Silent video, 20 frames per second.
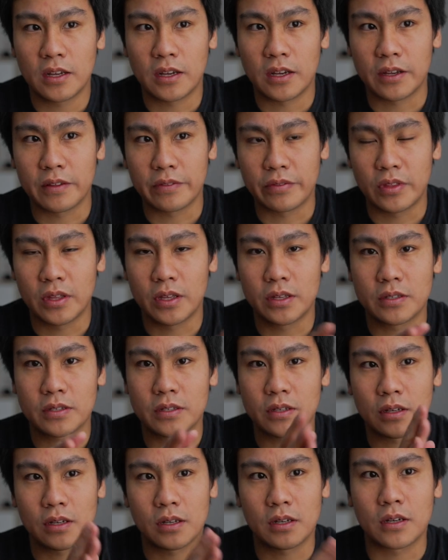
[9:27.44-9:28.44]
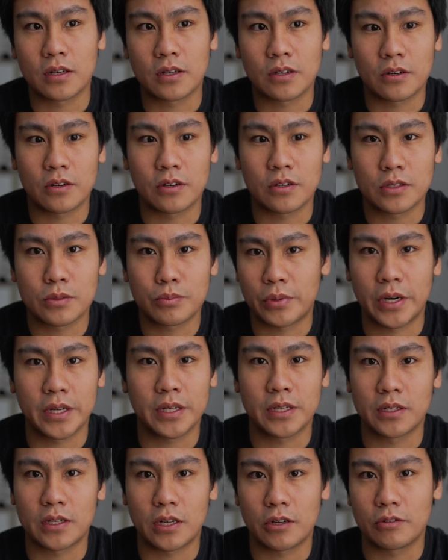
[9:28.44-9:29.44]
and this cost,
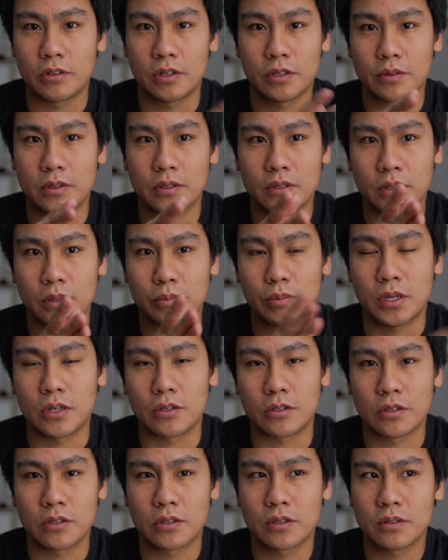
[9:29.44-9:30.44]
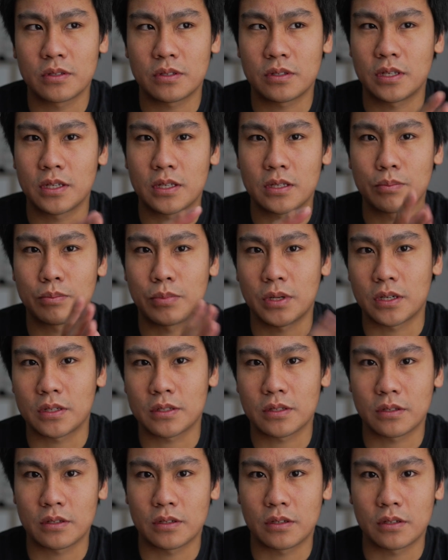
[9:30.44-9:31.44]
breaking down, it's about
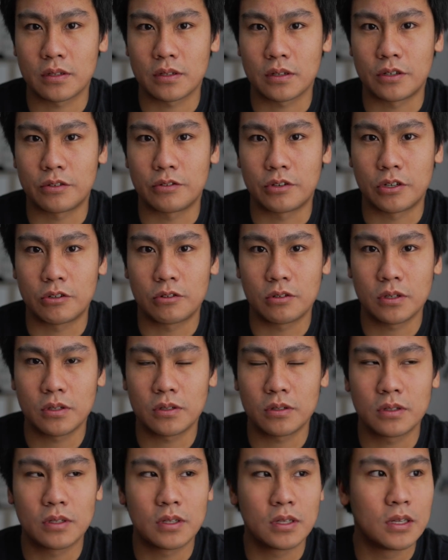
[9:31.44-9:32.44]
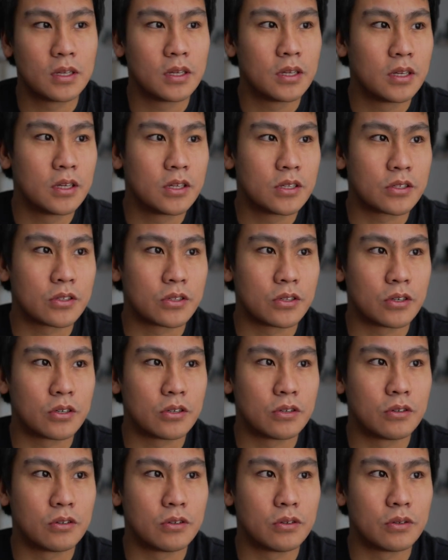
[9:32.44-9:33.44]
$6 a roll.
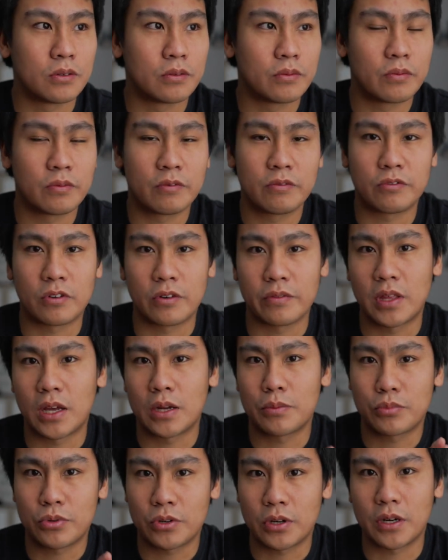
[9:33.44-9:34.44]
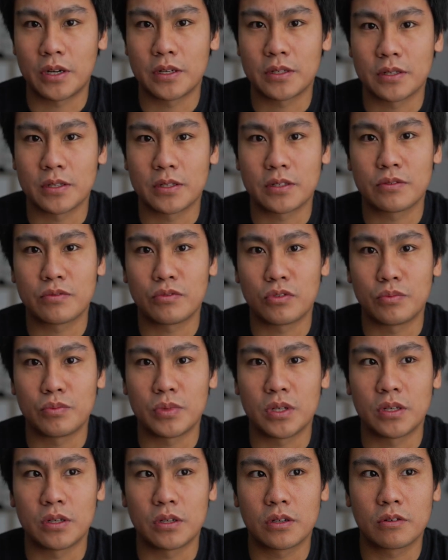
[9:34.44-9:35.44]
So for that price it's for
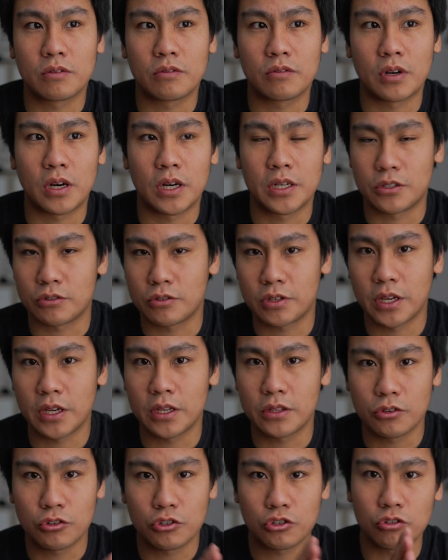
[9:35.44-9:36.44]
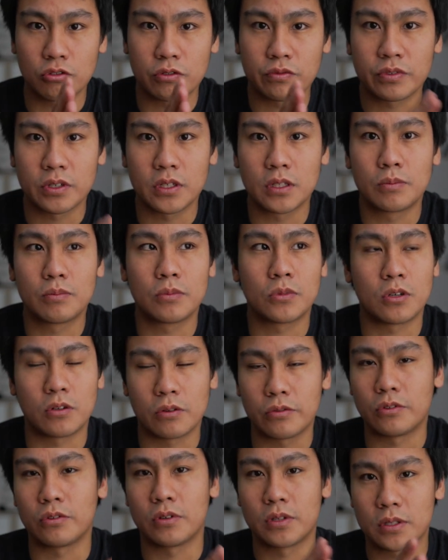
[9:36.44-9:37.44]
me quite okay to shoot film,
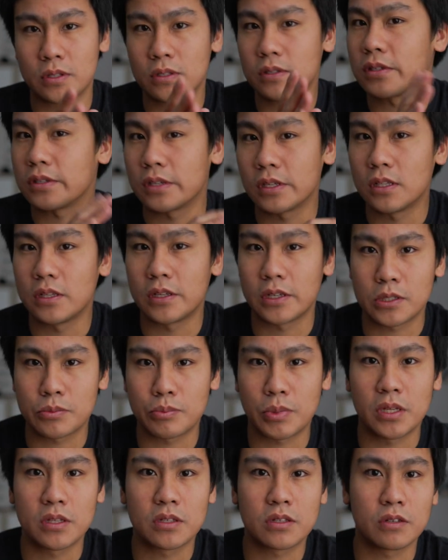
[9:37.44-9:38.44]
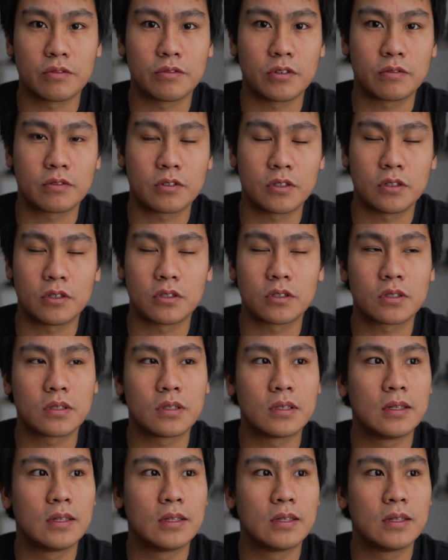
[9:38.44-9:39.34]
although it's still expensive, of course.